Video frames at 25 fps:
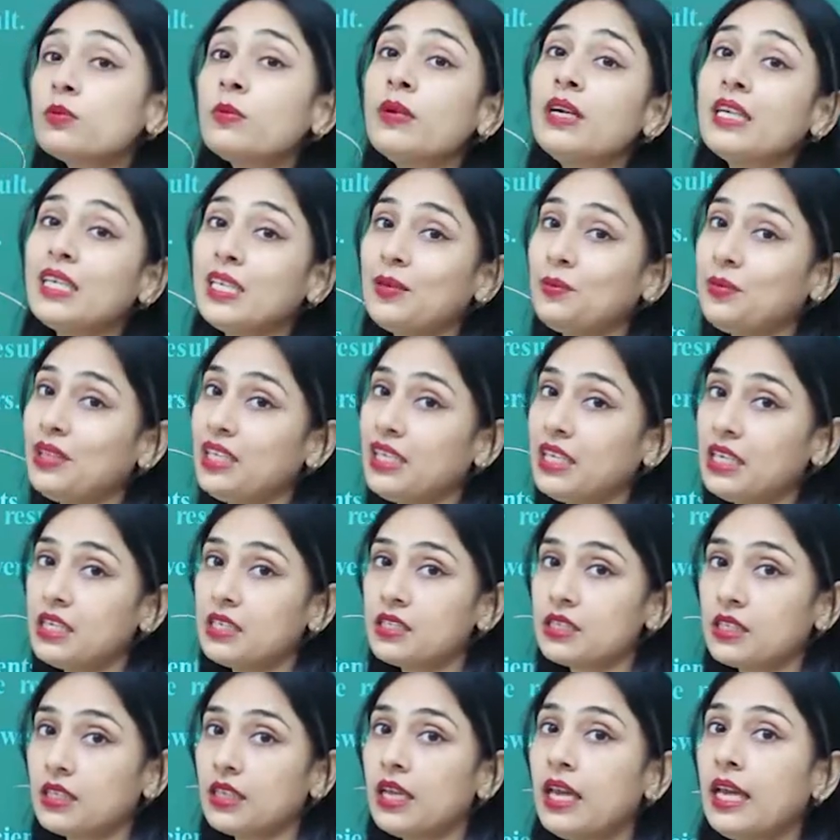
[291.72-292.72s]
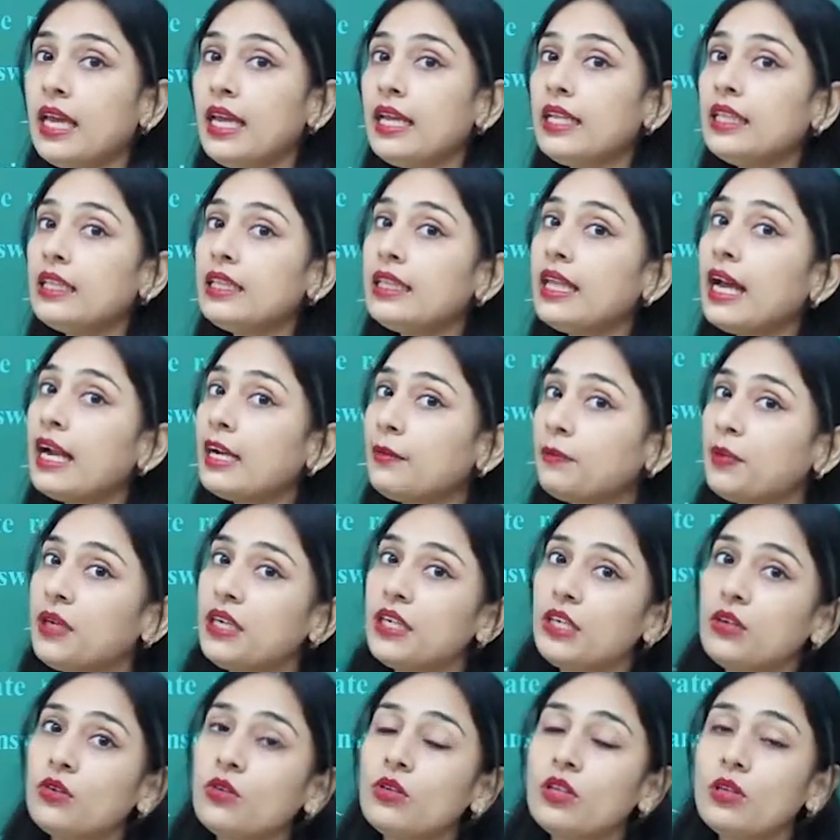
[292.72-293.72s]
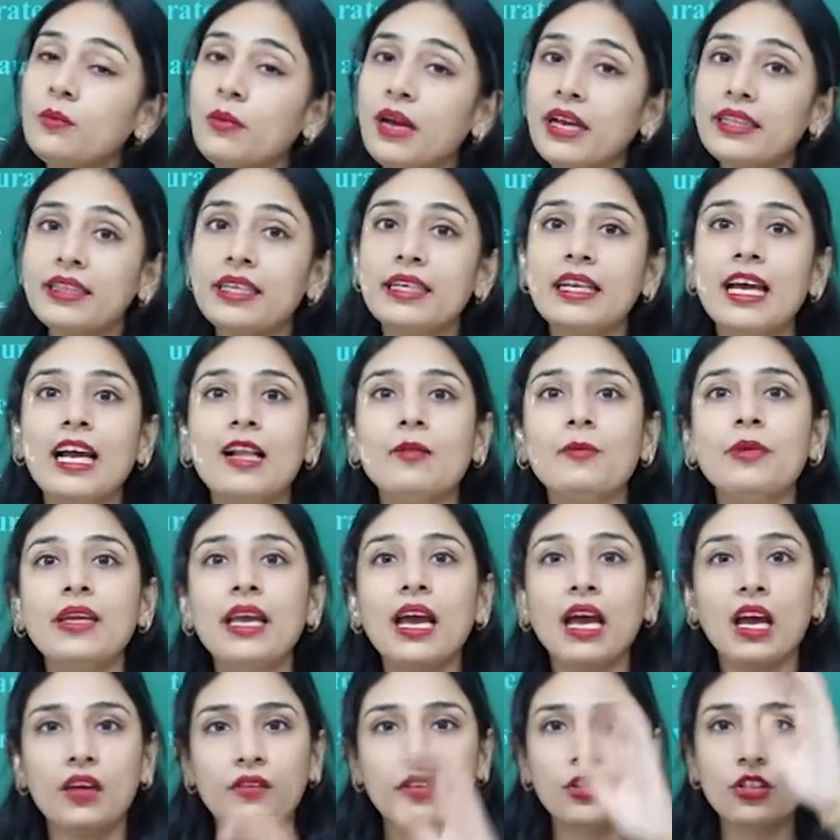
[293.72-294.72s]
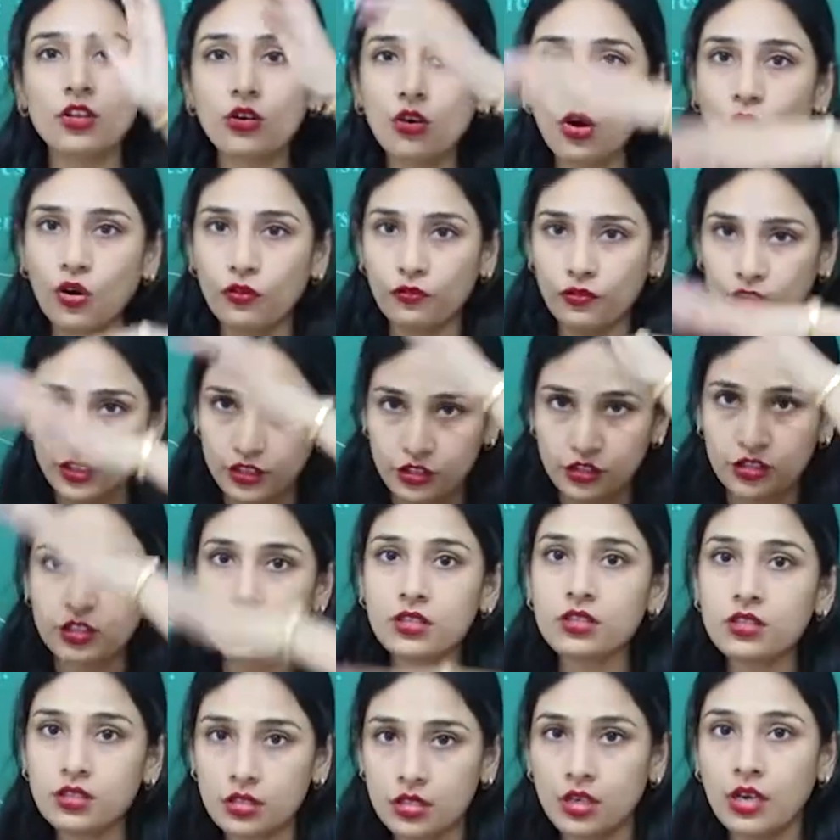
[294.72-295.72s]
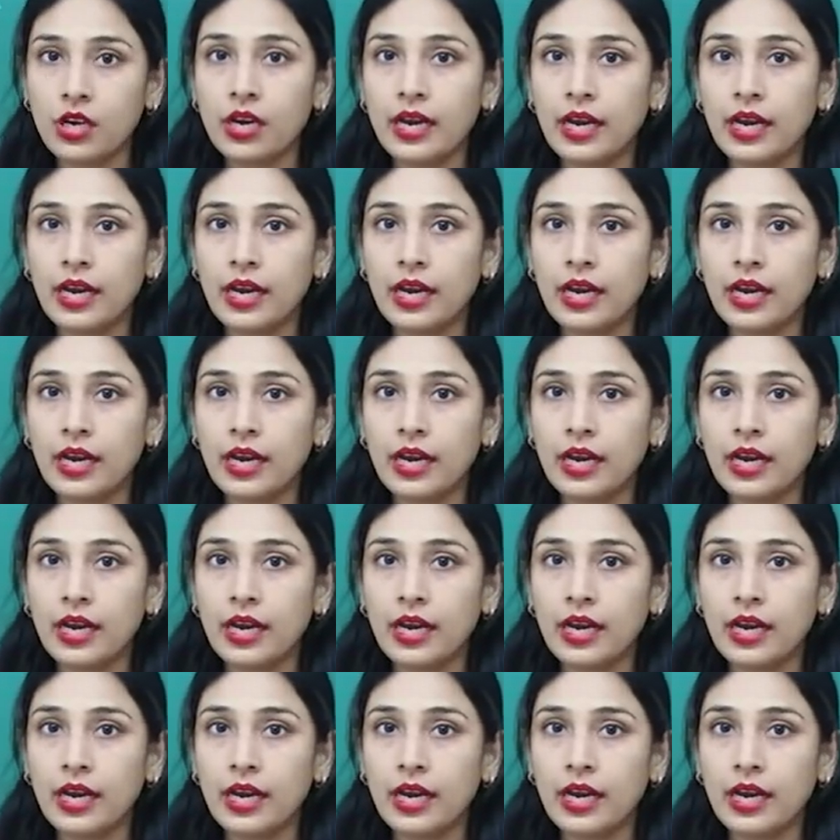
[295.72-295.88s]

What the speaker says: multiplication. In that particular method, I will be having the coefficients,